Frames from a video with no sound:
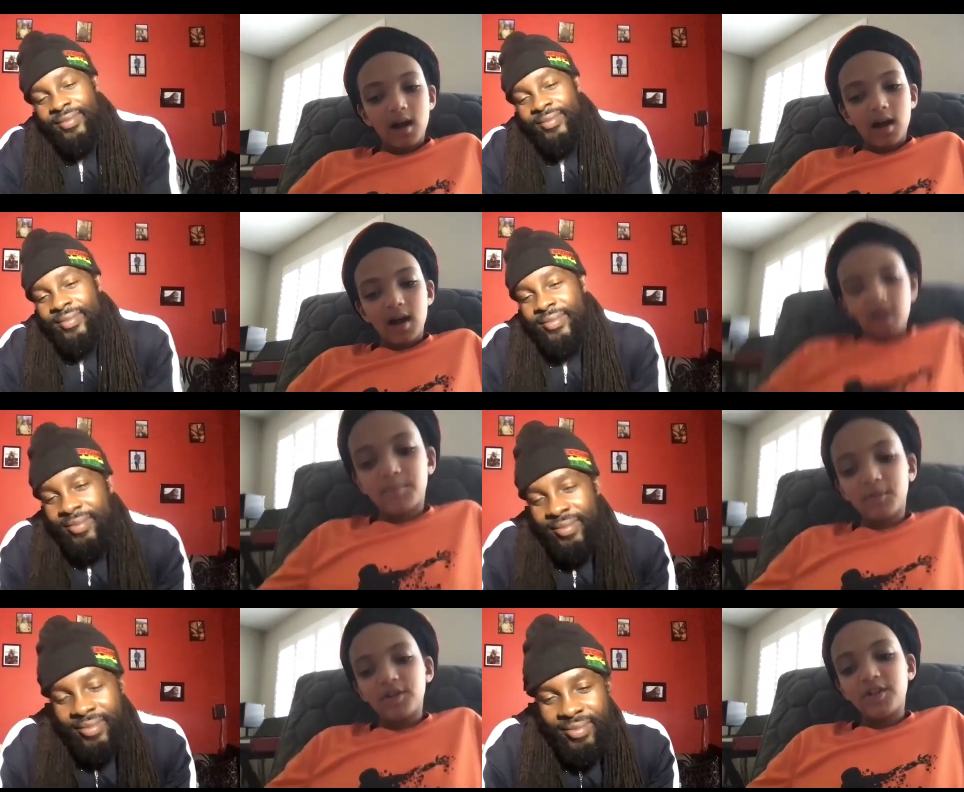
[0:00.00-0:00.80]
Speaker 1: I
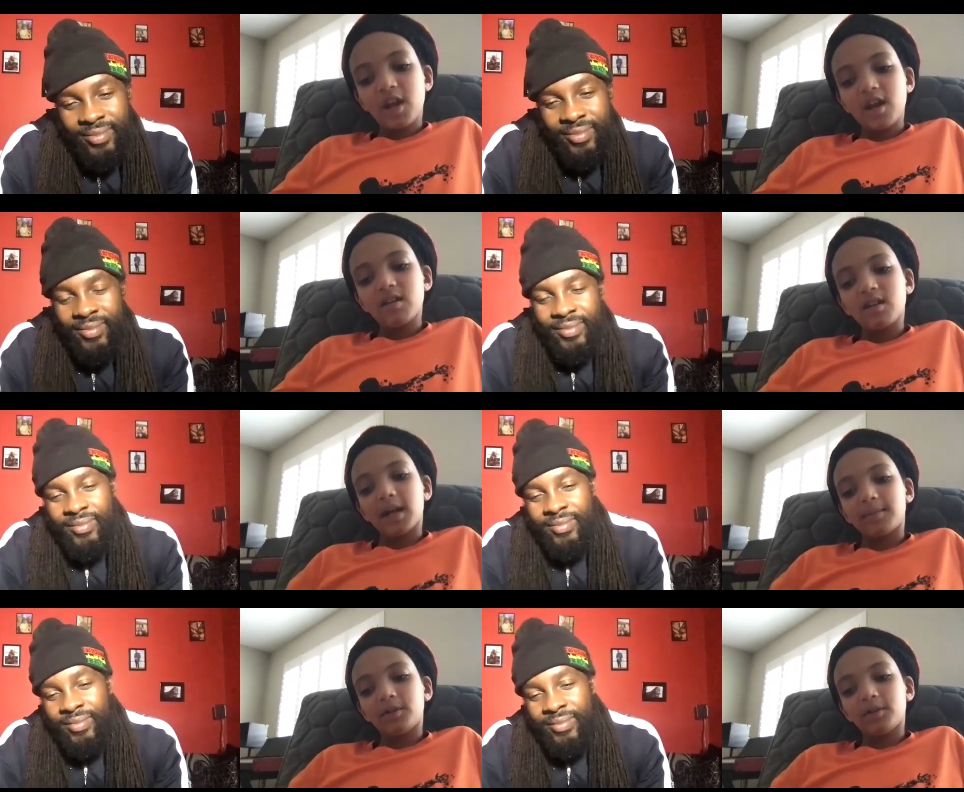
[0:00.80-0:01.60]
appreciate I
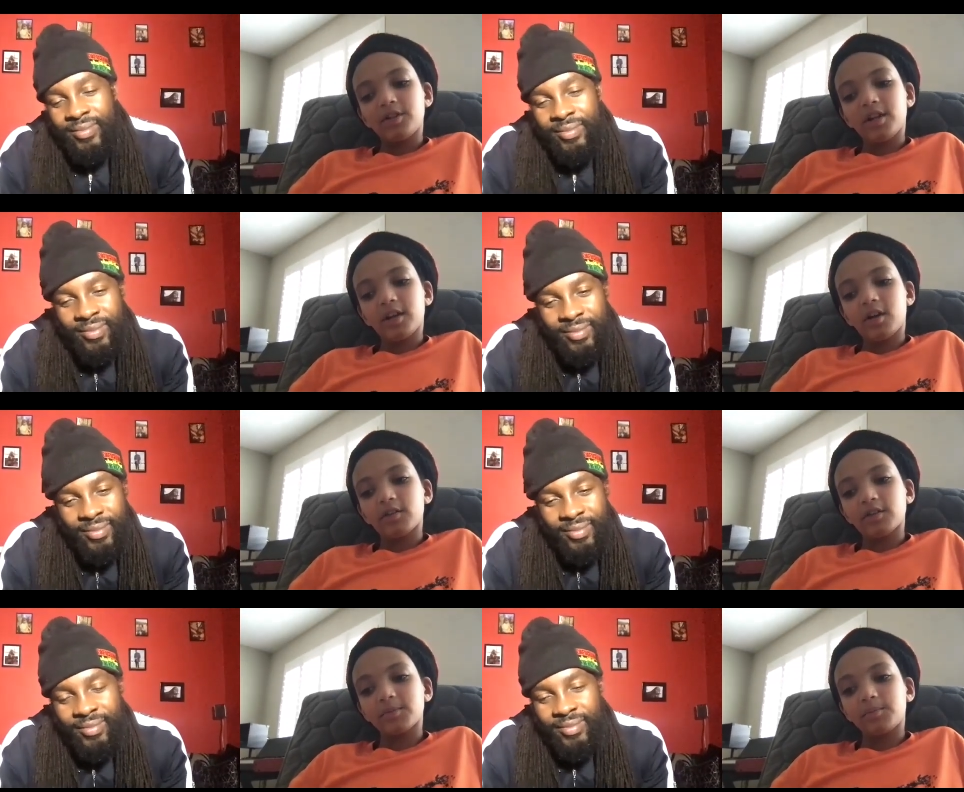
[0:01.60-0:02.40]
appreciate all
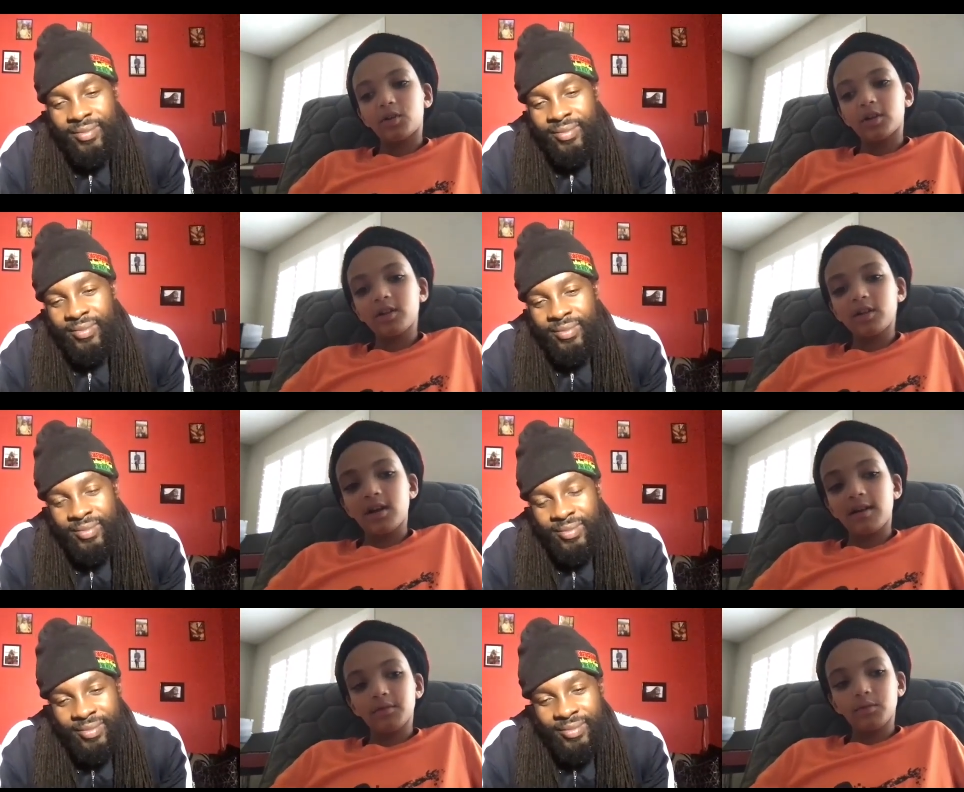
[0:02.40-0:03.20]
the support
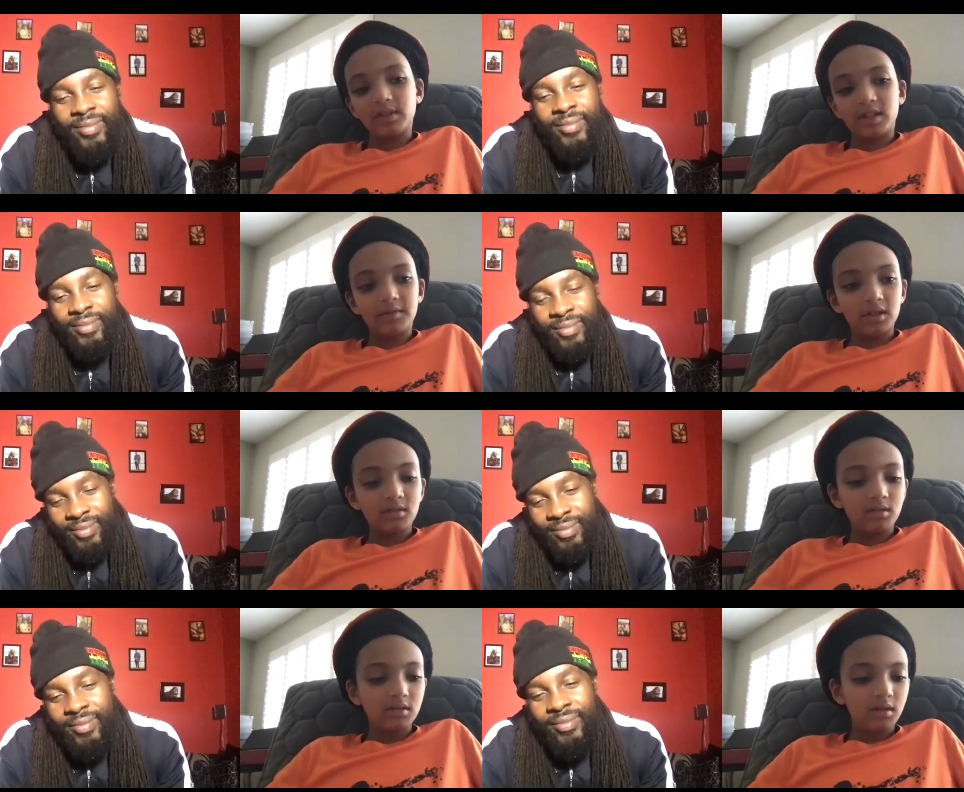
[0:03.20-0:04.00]
everyone's given,
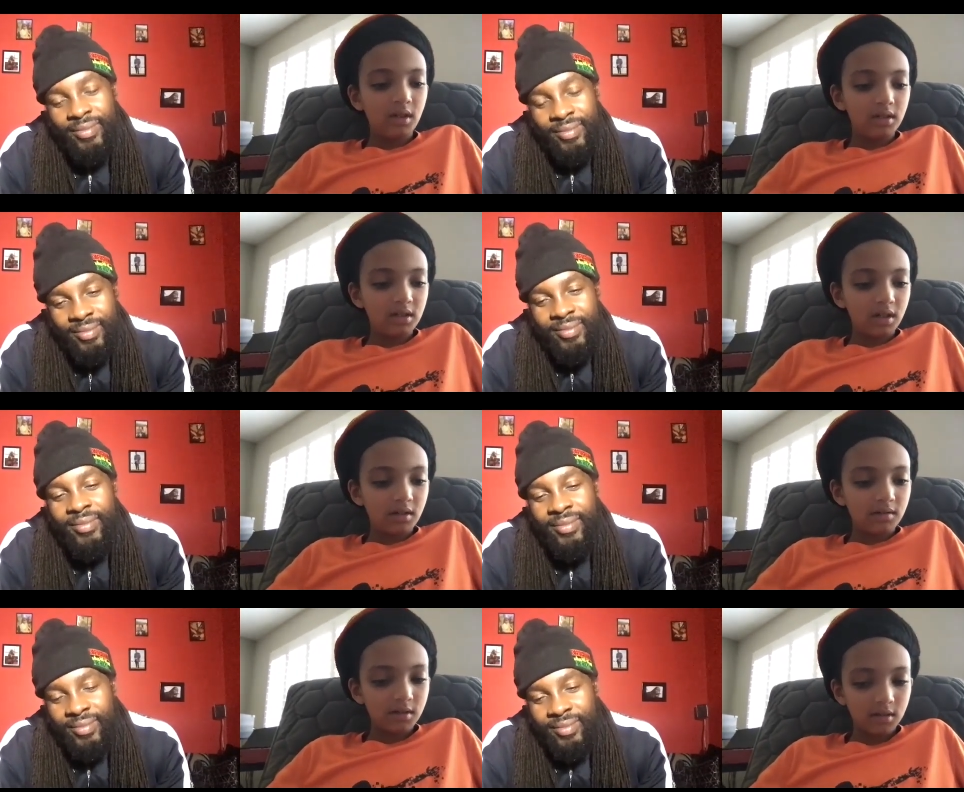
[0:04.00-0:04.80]
and mm. uh,